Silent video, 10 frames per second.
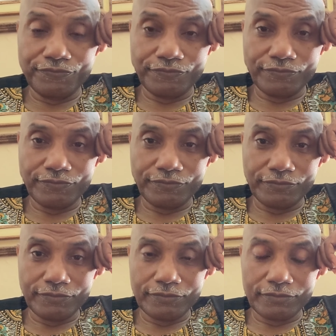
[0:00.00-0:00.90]

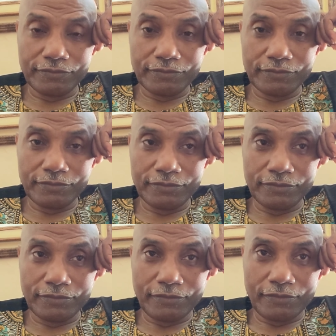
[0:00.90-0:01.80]

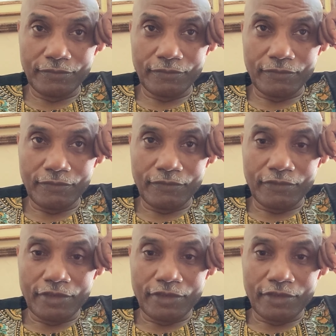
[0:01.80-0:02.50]
(silence)